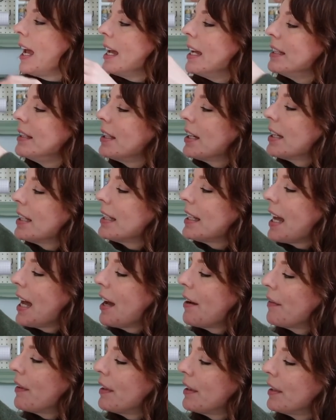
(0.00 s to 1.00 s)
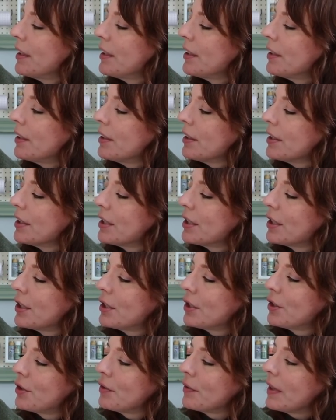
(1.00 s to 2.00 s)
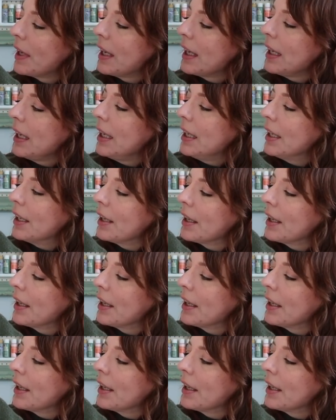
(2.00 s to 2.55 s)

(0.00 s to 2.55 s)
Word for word: It does have a little string here